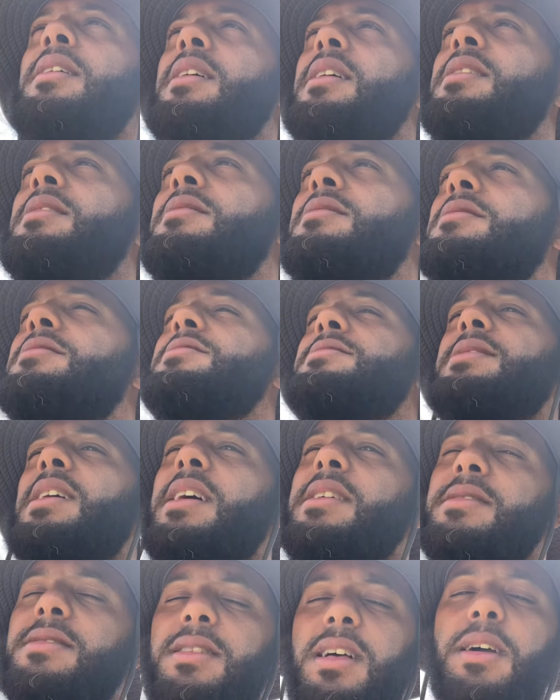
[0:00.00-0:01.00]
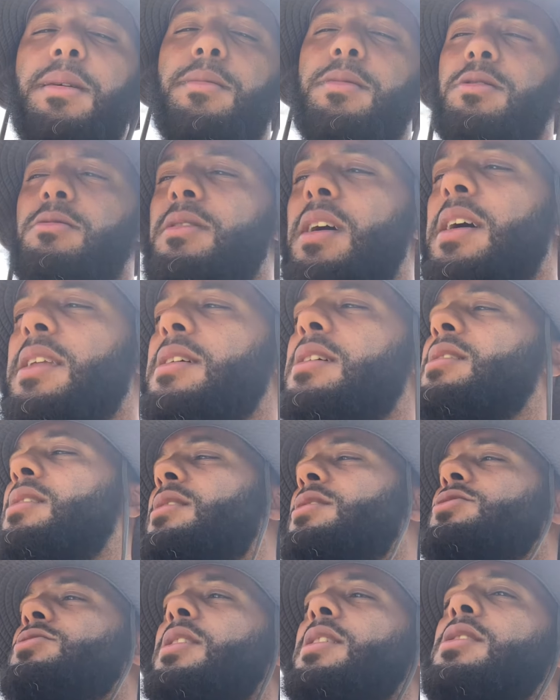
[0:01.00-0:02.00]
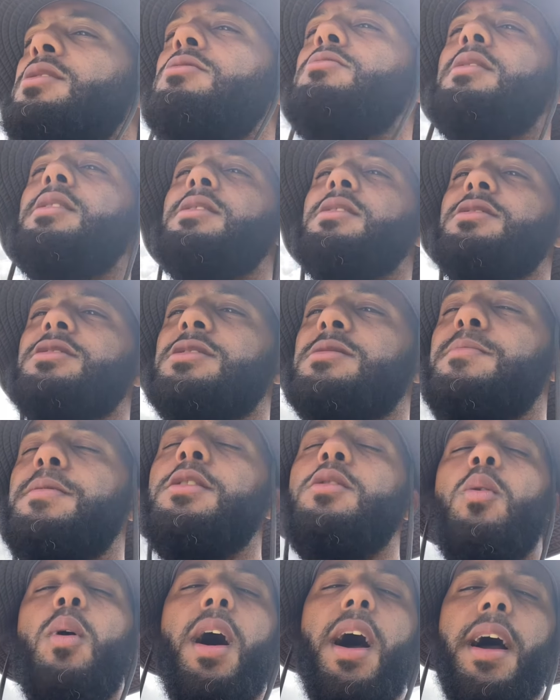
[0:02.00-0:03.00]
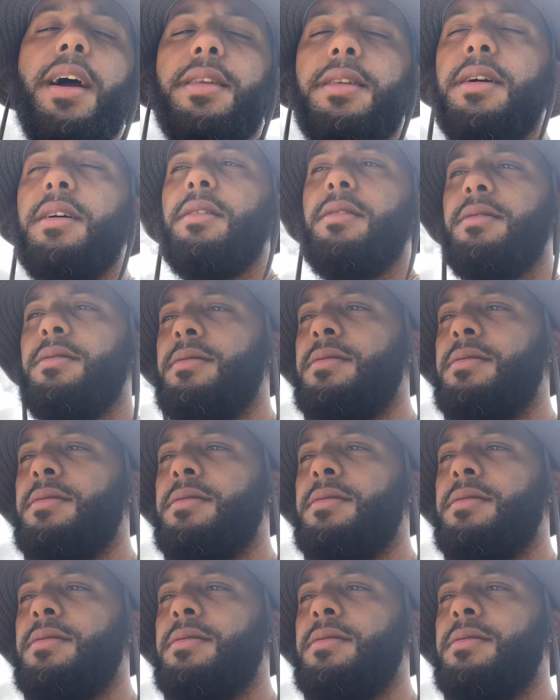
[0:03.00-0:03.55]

And the other side is claiming you got a contract and you get to just be quiet now.